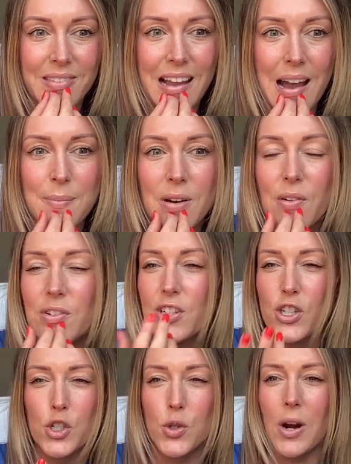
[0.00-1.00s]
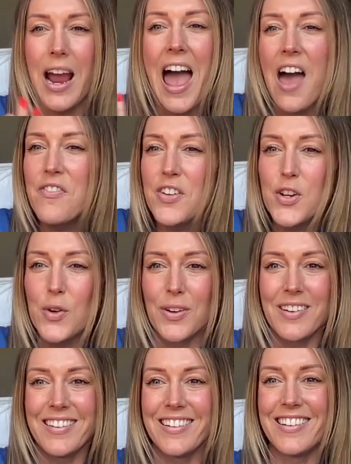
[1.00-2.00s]
I'm not really sure, heaven
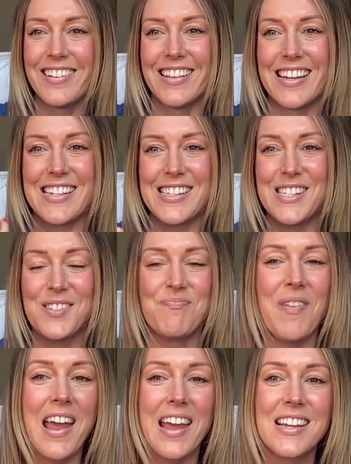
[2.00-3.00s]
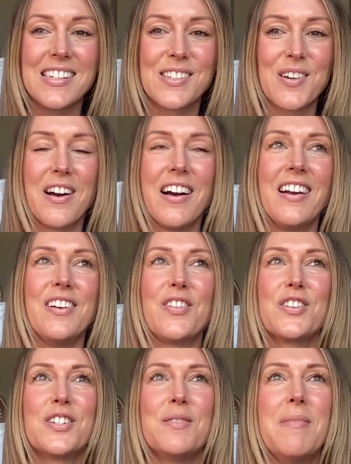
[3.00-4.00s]
or like space or
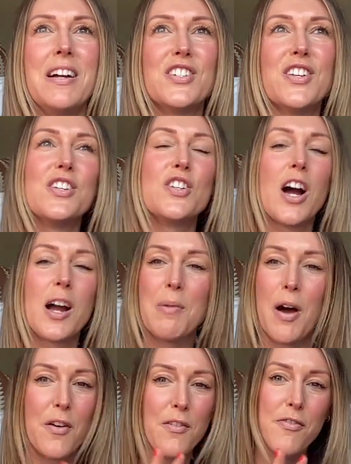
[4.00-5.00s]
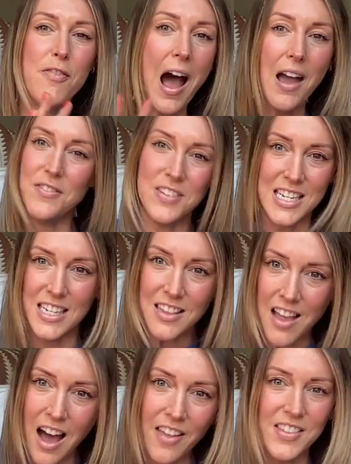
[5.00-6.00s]
another dimension. They talk about 5D a
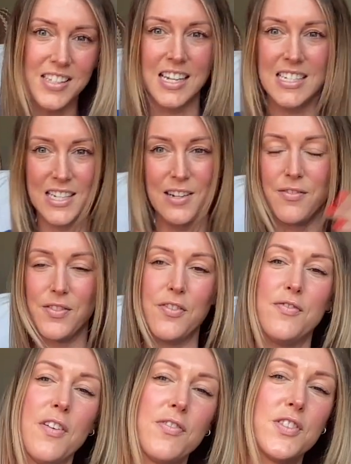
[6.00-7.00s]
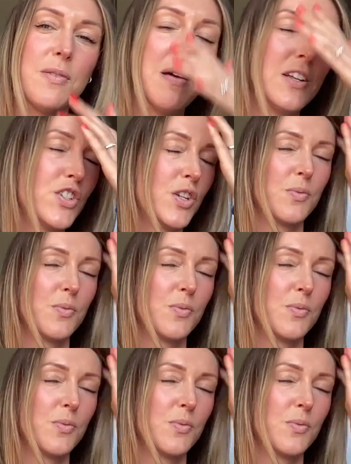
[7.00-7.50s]
lot, this idea of the fifth dimension,